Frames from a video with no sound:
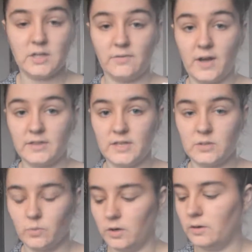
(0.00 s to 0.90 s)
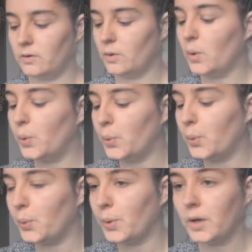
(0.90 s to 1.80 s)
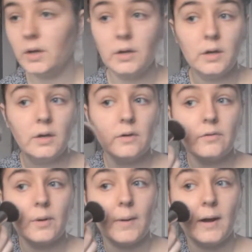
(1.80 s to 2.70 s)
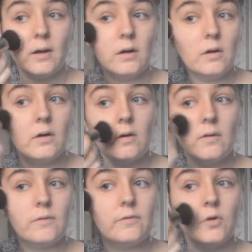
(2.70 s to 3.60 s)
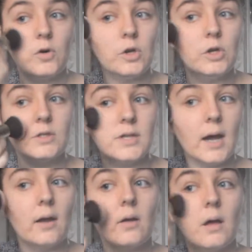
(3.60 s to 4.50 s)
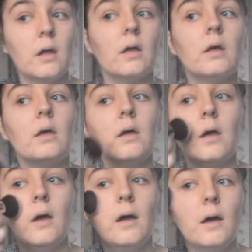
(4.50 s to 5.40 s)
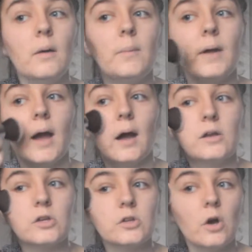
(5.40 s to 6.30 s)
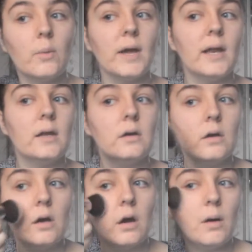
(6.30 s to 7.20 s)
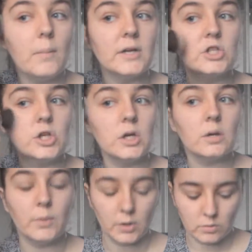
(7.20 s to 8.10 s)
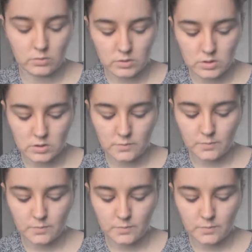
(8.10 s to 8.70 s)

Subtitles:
I've had this one for about 4 years now. But yeah, I just go in on my cheekbones.